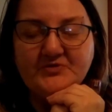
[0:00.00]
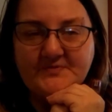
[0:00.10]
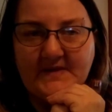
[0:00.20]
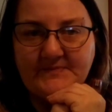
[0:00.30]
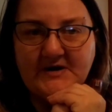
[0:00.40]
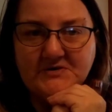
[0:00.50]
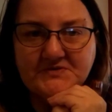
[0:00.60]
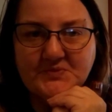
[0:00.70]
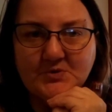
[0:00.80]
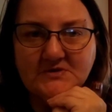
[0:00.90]
of my
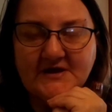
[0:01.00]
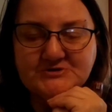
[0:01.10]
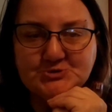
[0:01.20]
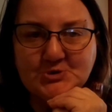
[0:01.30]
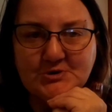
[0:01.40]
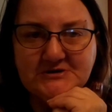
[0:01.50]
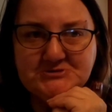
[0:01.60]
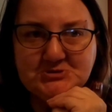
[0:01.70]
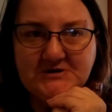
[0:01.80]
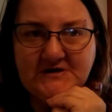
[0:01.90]
parents were electrical
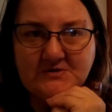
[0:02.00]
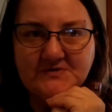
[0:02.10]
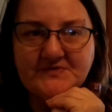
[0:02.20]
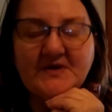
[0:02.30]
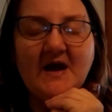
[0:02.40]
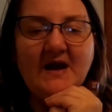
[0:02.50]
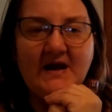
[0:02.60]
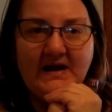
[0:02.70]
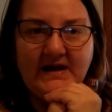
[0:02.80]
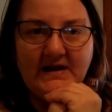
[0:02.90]
engineers,
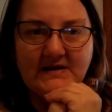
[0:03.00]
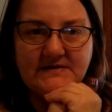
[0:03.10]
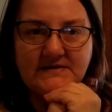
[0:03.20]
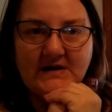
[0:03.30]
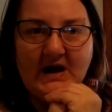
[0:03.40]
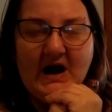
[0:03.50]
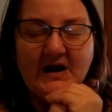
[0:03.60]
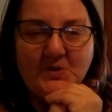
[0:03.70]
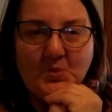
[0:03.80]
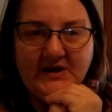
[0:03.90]
and
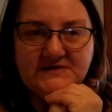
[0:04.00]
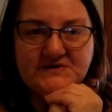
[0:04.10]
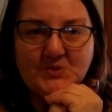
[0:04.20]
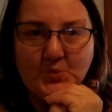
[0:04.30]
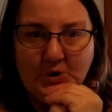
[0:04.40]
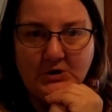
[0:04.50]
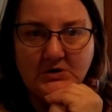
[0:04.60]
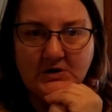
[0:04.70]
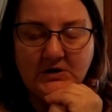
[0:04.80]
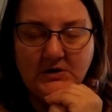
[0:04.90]
I went to
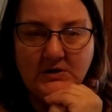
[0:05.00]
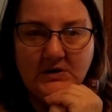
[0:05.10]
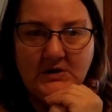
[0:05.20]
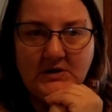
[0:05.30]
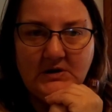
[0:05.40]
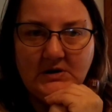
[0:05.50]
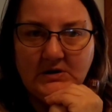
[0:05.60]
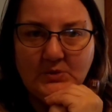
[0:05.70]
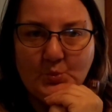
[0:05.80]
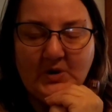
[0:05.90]
work
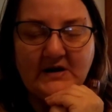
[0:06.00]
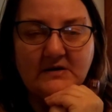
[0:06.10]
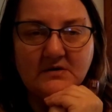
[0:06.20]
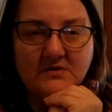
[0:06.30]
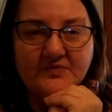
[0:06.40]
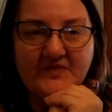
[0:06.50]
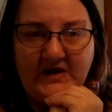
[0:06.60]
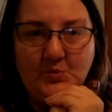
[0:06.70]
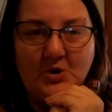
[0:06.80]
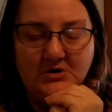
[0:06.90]
where they
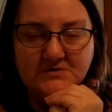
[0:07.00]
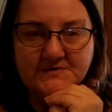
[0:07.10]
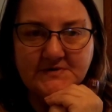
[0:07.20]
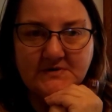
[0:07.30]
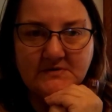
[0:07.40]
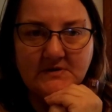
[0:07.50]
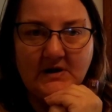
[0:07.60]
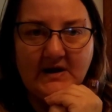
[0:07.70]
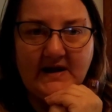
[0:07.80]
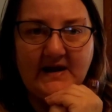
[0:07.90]
worked,
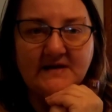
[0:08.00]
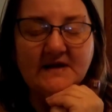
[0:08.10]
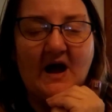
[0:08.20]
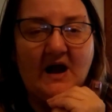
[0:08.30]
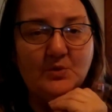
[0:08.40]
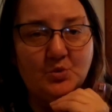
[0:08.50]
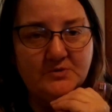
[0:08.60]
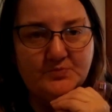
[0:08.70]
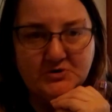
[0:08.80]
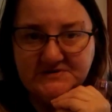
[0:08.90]
and I
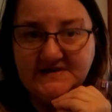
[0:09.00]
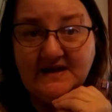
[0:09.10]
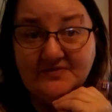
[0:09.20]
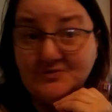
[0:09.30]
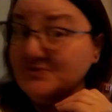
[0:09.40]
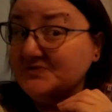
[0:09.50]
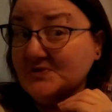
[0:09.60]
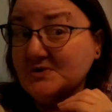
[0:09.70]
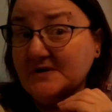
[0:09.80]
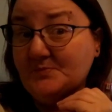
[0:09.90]
would put together
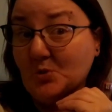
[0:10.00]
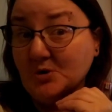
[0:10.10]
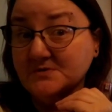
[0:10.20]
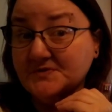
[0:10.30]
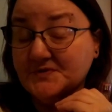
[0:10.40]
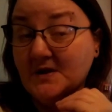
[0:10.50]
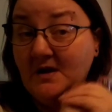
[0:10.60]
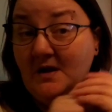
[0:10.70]
circuit boards.